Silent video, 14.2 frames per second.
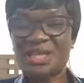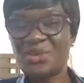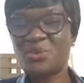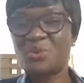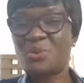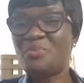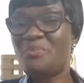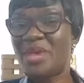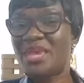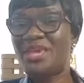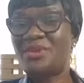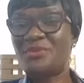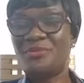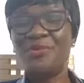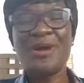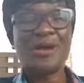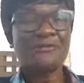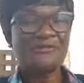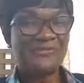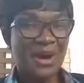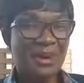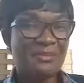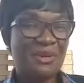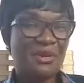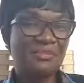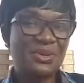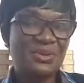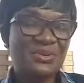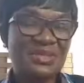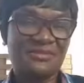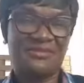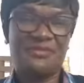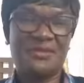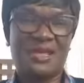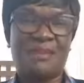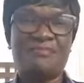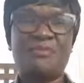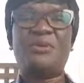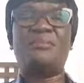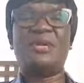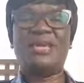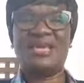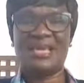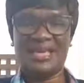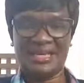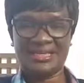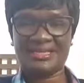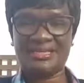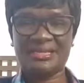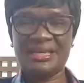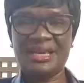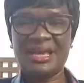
It will make you far more beautiful than mommy is.